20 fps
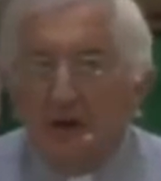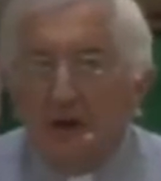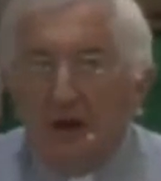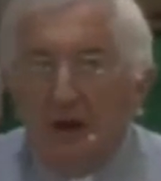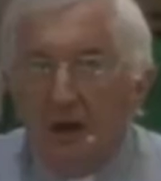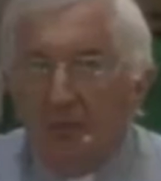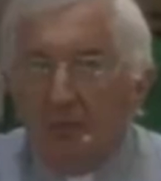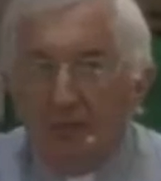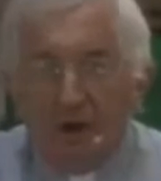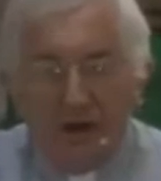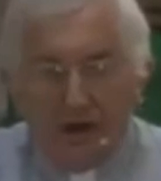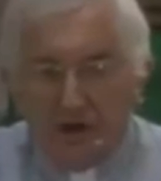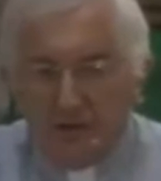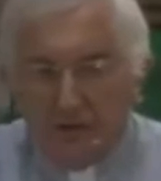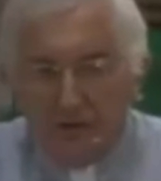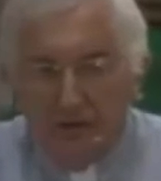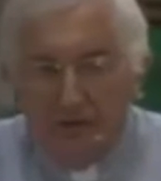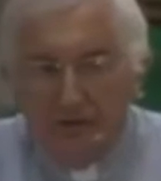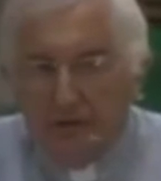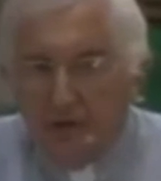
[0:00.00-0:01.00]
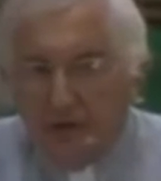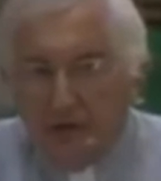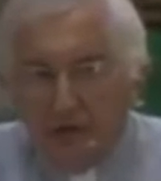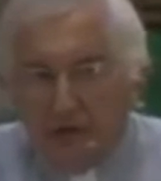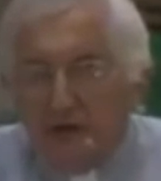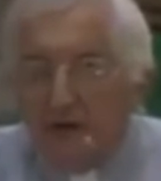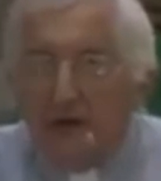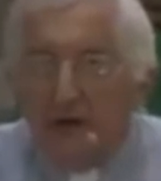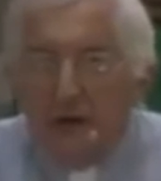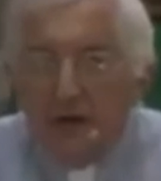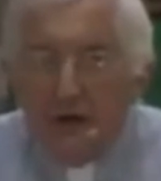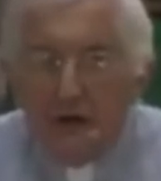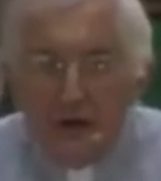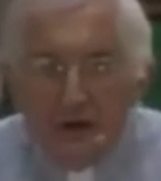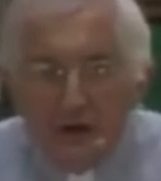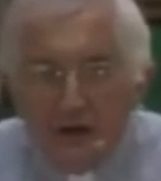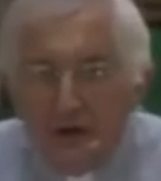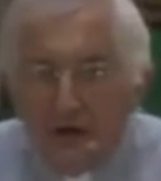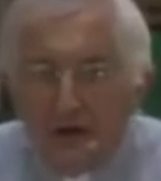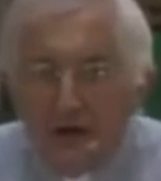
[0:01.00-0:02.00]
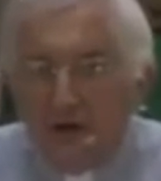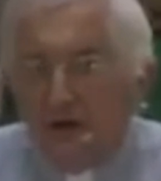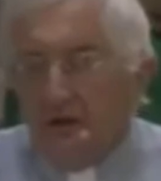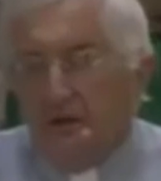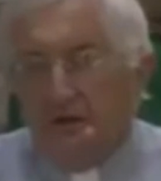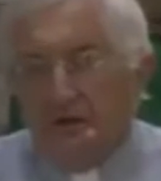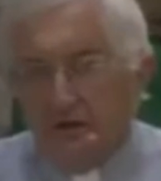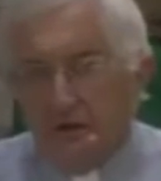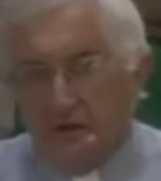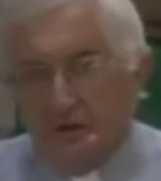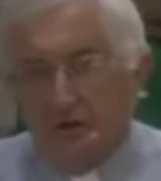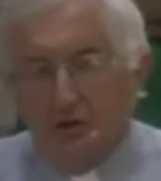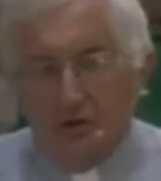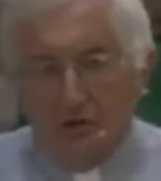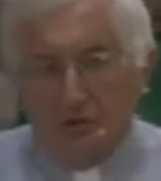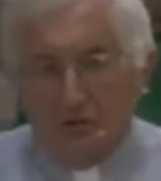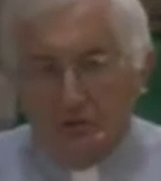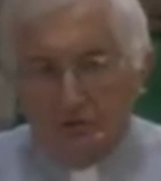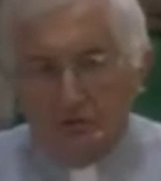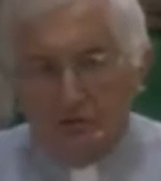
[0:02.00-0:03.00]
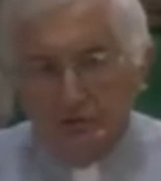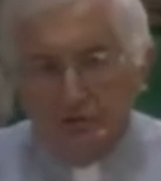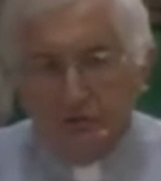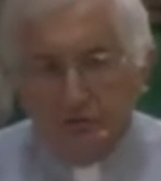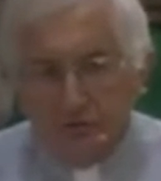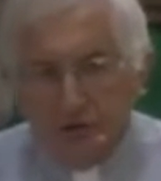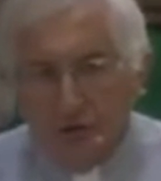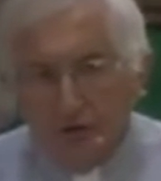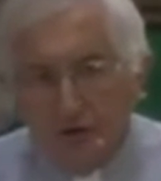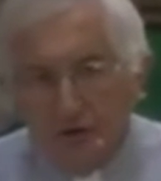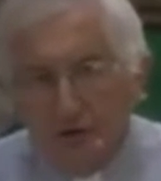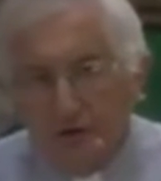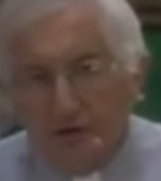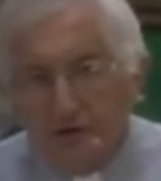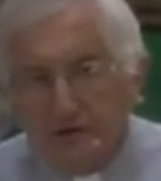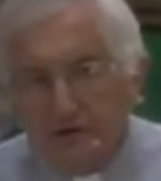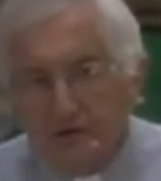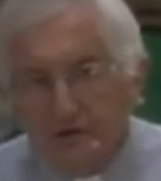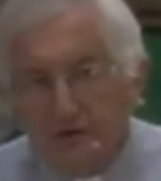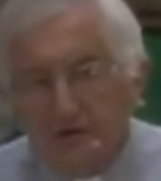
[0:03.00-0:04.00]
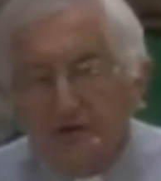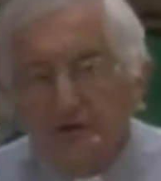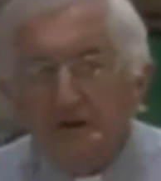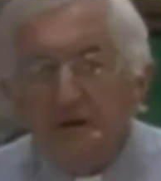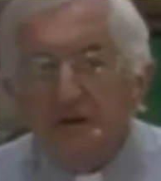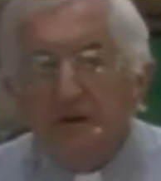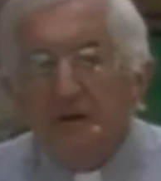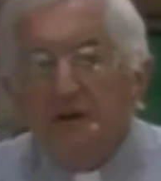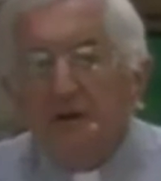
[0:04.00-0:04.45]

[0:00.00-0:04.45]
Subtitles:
meant that he needed to go to the holy city